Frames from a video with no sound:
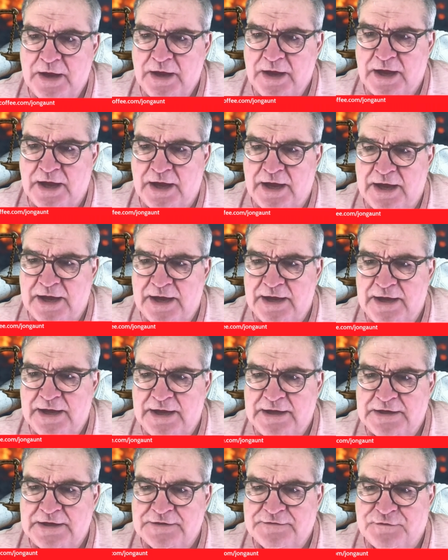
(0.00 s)
It
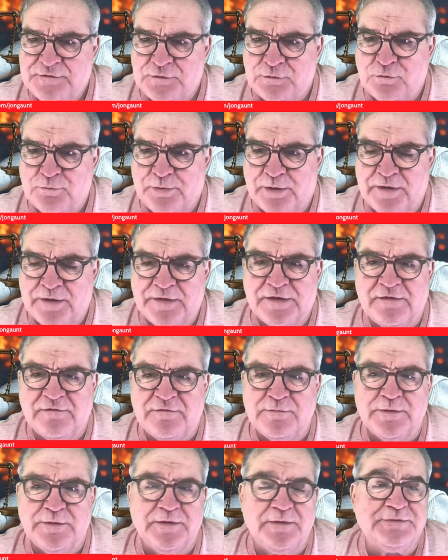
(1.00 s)
is fueled by the
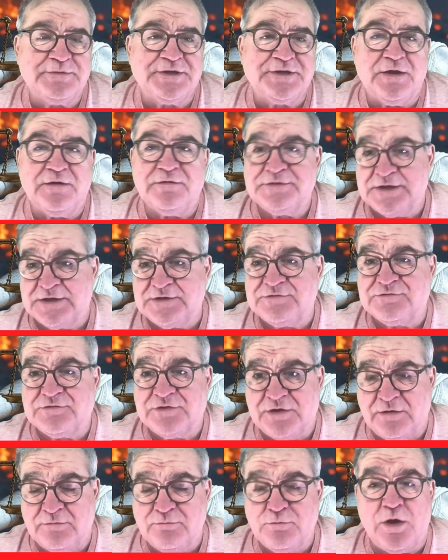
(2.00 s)
government themselves. That's
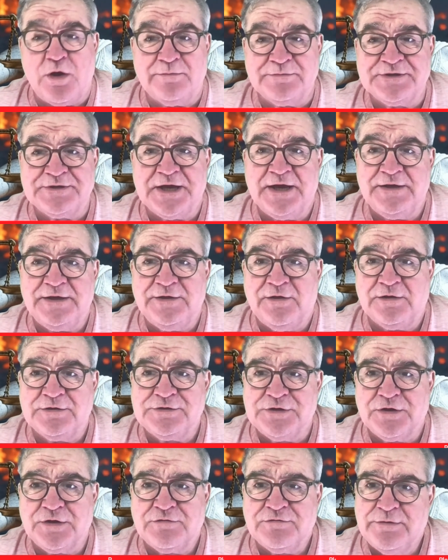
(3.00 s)
what I'm saying,
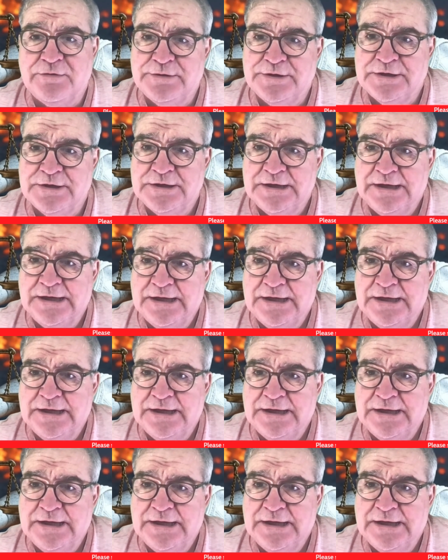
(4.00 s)
Nigel. I agree with you.